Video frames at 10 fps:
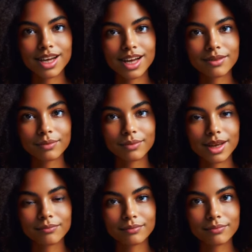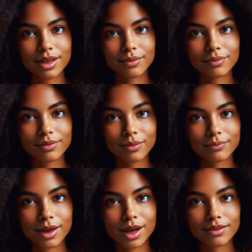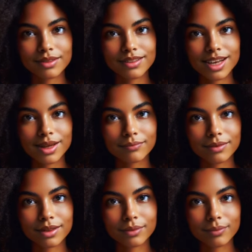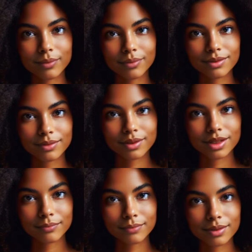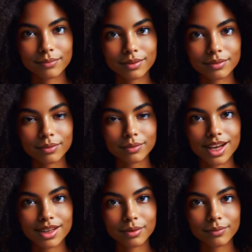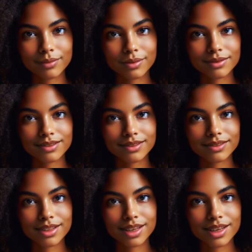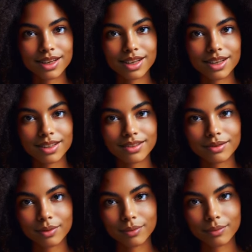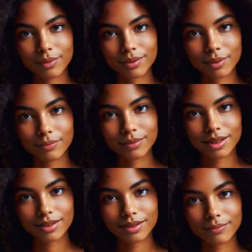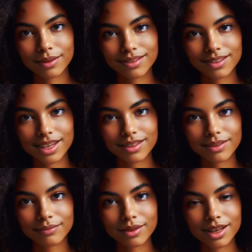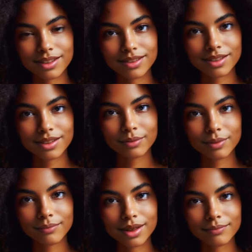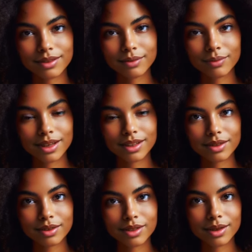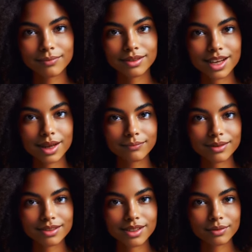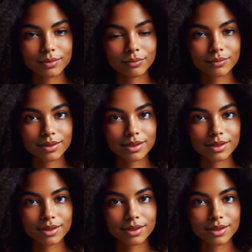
Have you ever felt your partner's envy towards your accomplishments or attributes? It's not always obvious, but signs of jealousy in romantic relationships can be subtle.